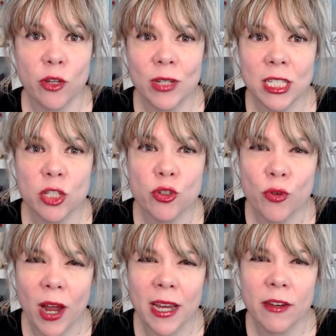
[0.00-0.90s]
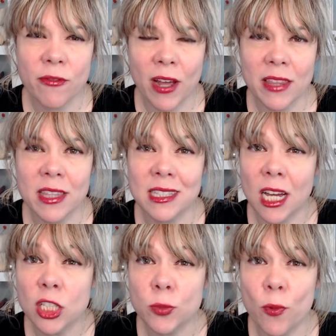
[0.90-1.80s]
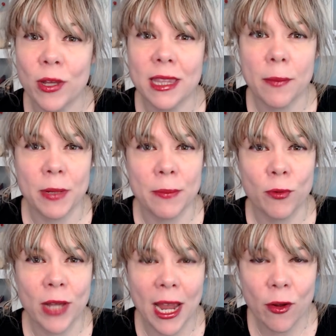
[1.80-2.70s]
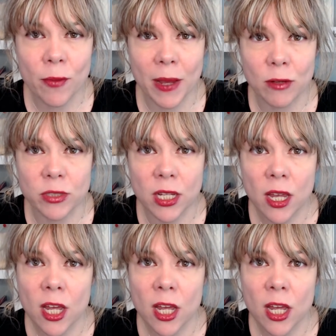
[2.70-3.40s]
you need to try to find the touch point that people care about.